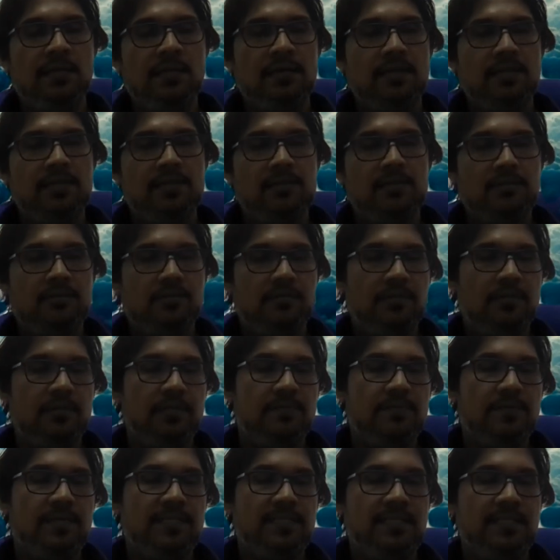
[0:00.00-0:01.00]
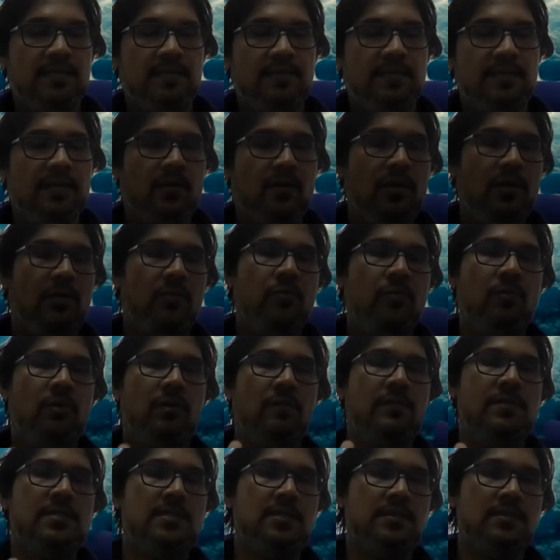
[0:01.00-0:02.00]
right? So it's basically we are only two
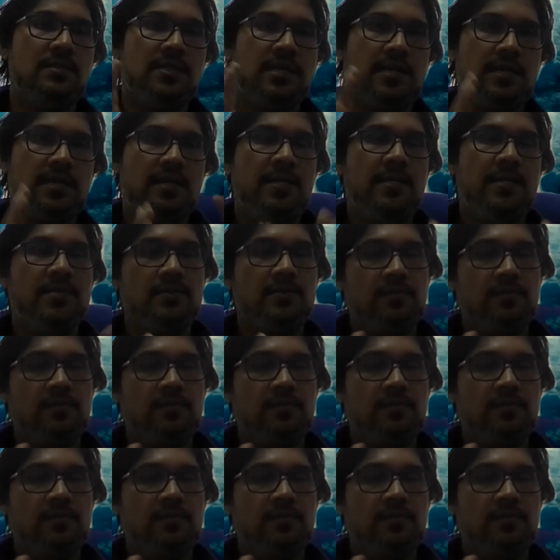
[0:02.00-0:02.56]
hours in Saturday.